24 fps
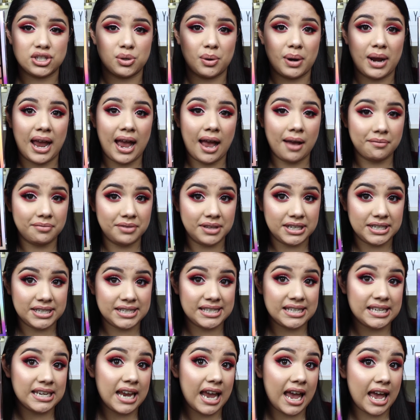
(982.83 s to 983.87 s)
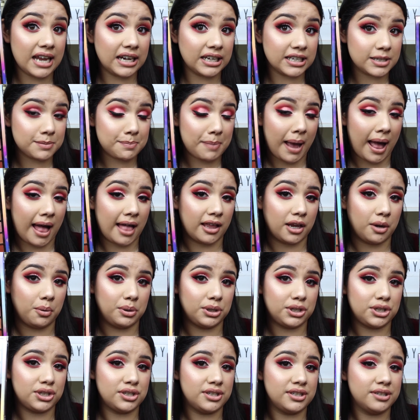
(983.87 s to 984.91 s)
So I have the Sienna's palette,
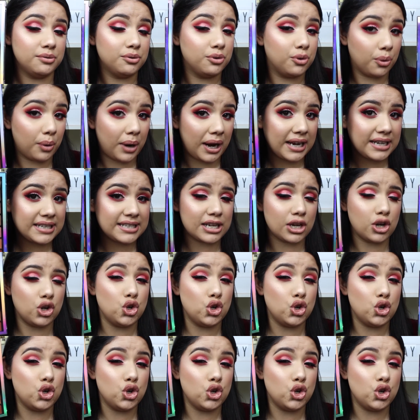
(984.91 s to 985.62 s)
which is great.